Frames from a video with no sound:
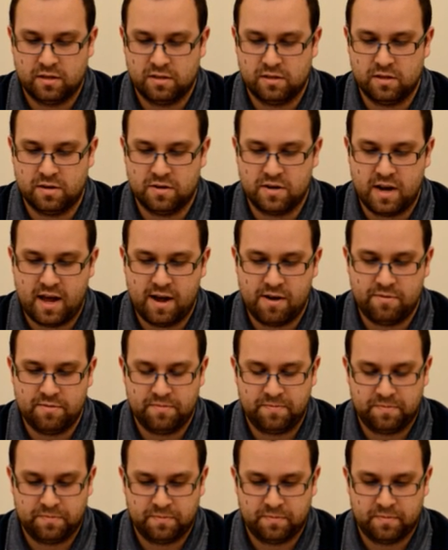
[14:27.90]
dot now,
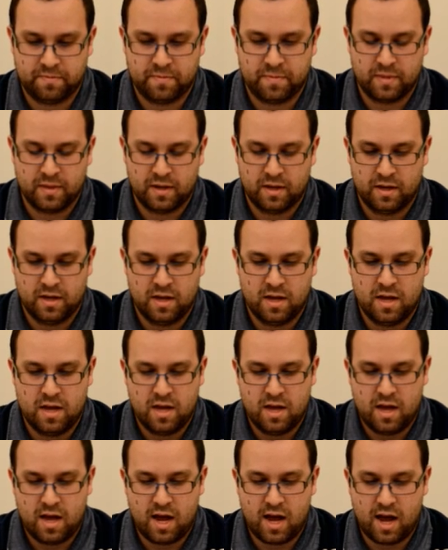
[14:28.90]

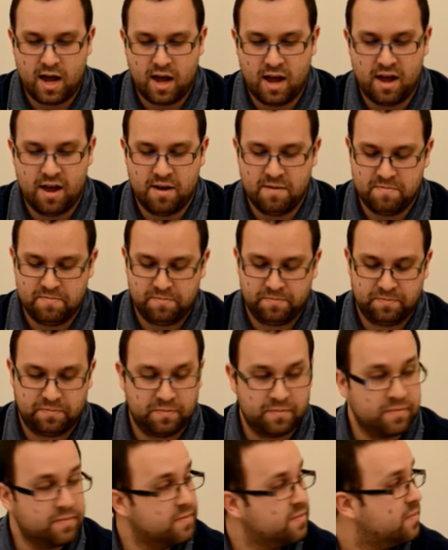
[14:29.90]
um,
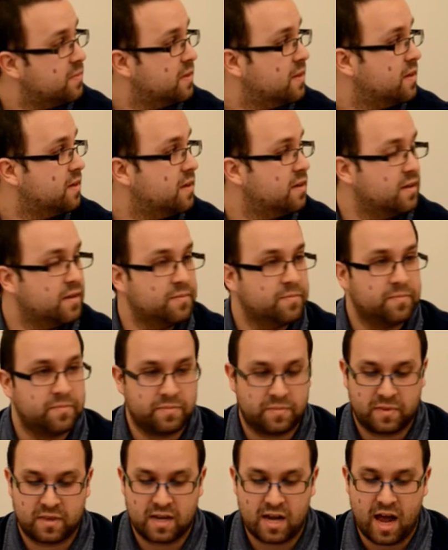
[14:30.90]

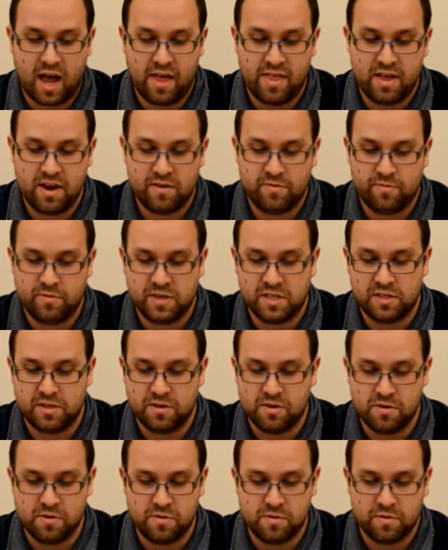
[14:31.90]
and then if we
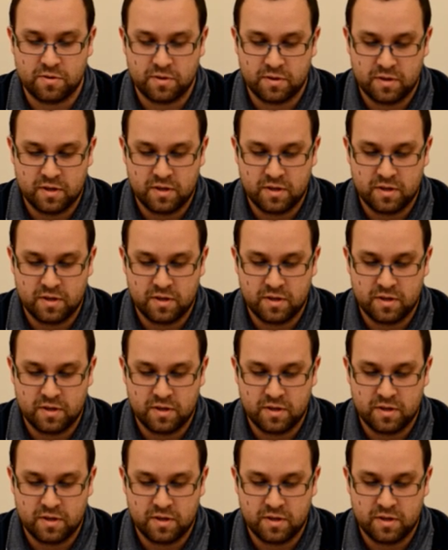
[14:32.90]
do